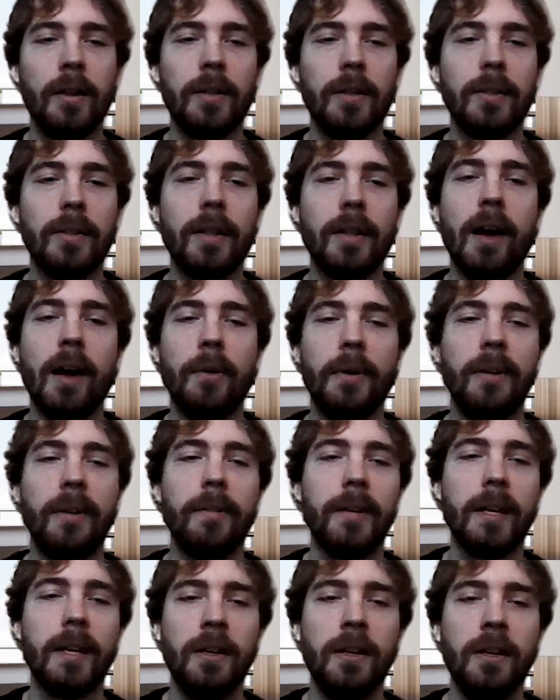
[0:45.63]
to start
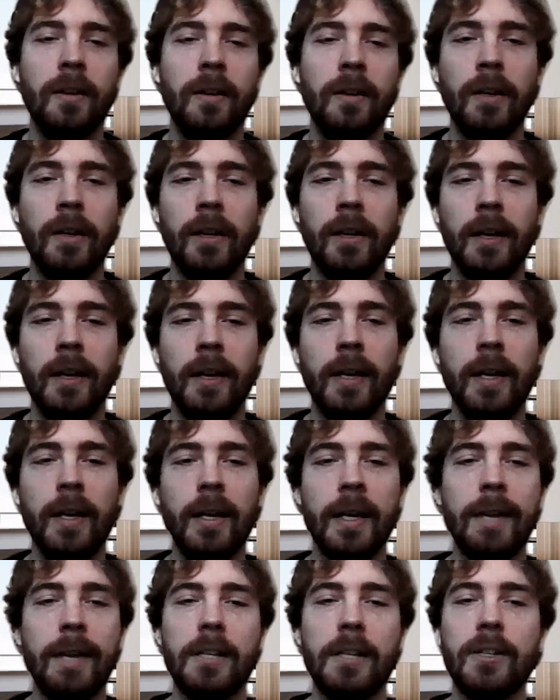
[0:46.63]
with, can you
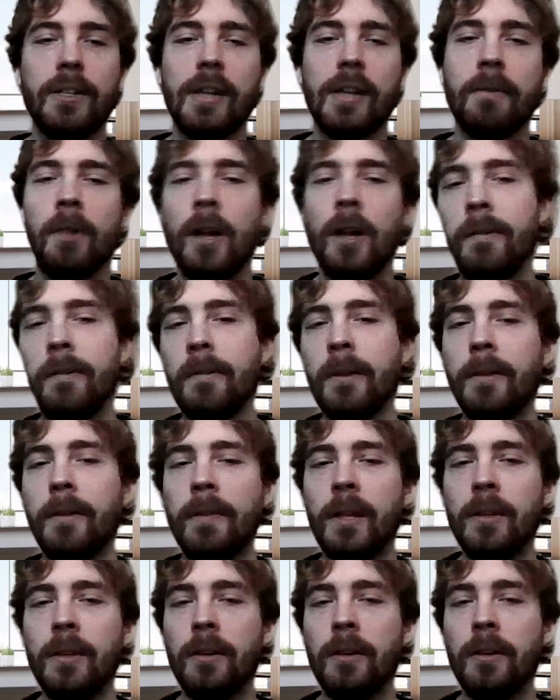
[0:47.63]
give us a general
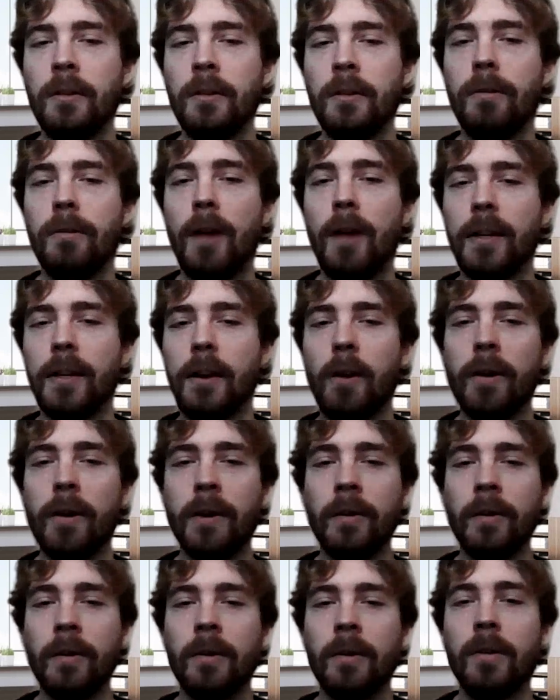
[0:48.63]
overview of the new freight
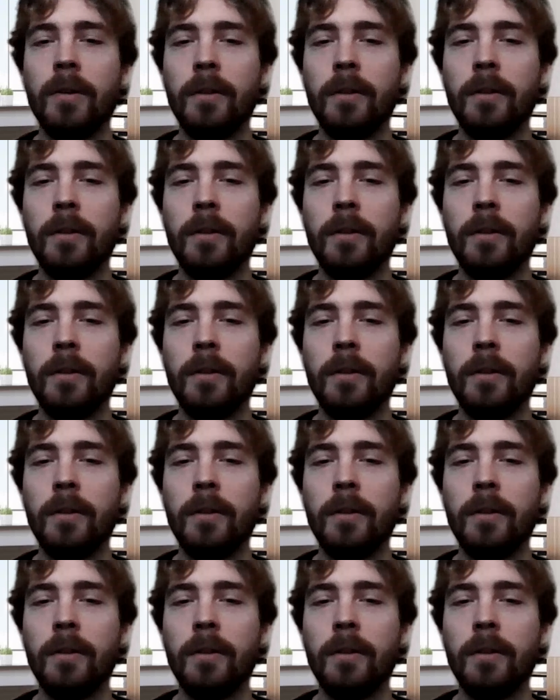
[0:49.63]
corridor?